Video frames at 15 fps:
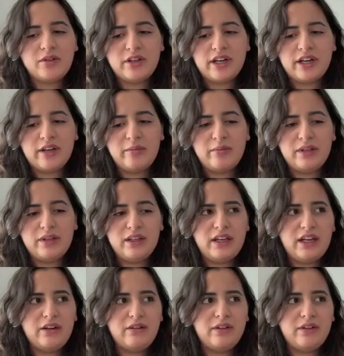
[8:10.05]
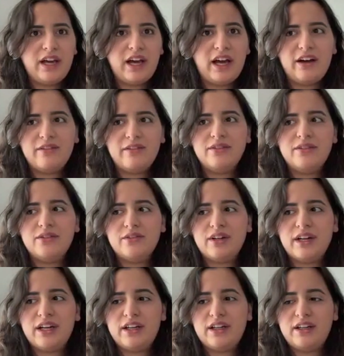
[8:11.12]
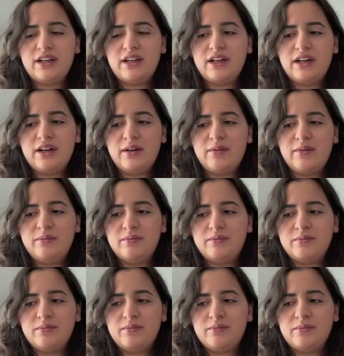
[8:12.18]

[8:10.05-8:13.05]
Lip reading: doing IB and we have to write a